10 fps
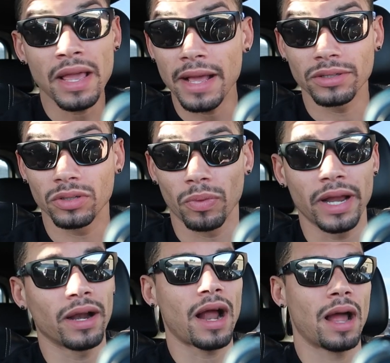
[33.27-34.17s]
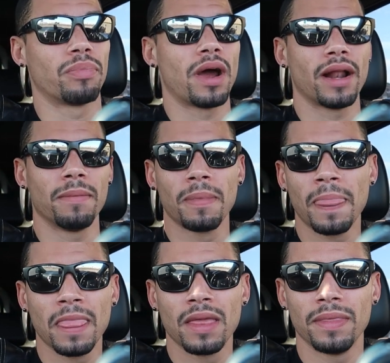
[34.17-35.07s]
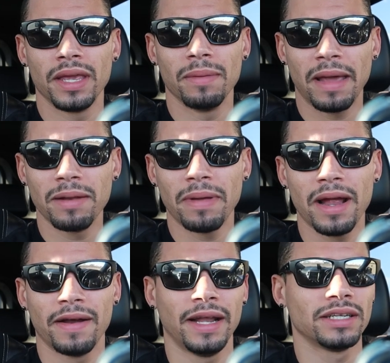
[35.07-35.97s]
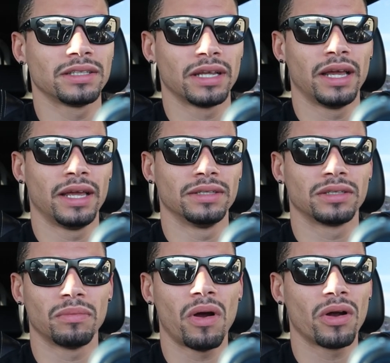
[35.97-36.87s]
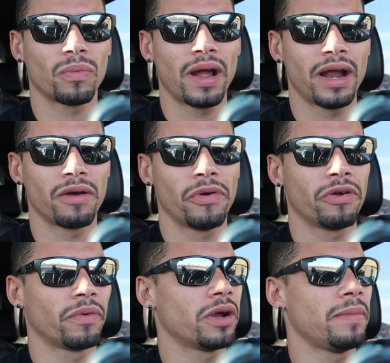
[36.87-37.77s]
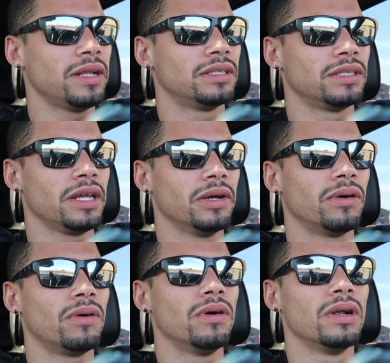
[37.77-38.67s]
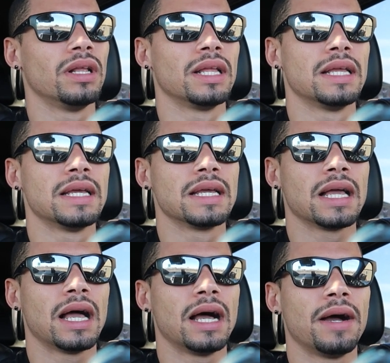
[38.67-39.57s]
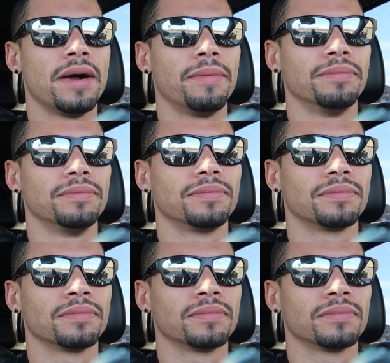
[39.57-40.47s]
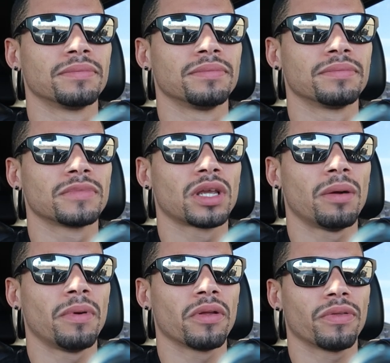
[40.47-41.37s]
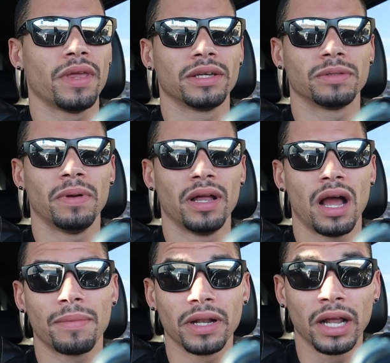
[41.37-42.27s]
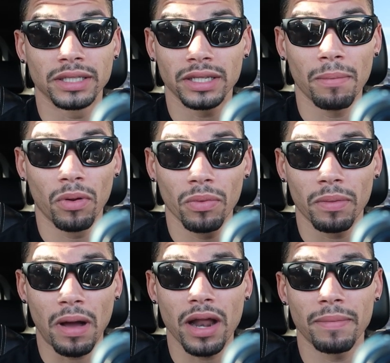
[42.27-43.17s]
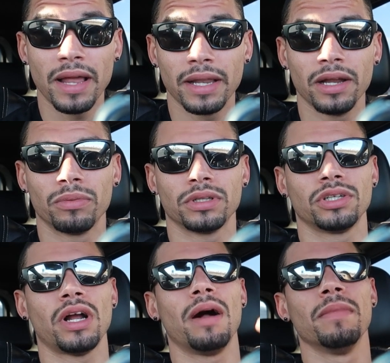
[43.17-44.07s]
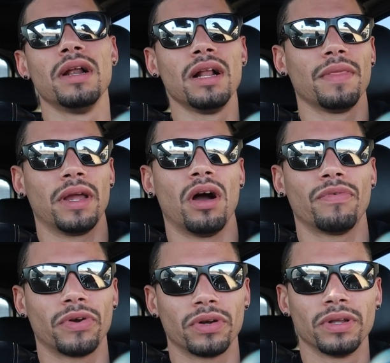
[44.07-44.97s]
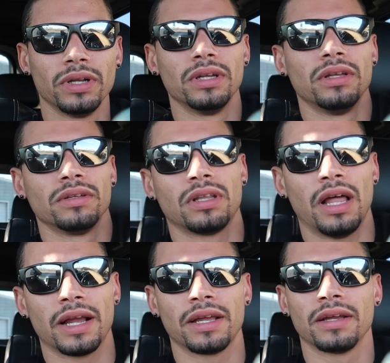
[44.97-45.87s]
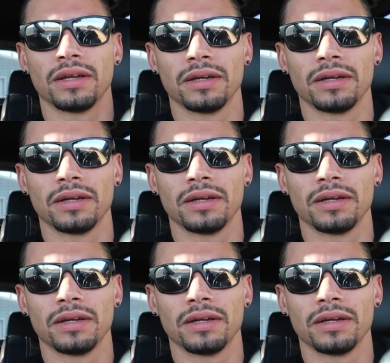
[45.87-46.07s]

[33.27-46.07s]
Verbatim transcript: yeah, so we're here. I brought up the main bearings and some hardware, rear, rear main seal. Um, a couple other things, but I'm gonna assemble the bottom end here with the shop. They offered to like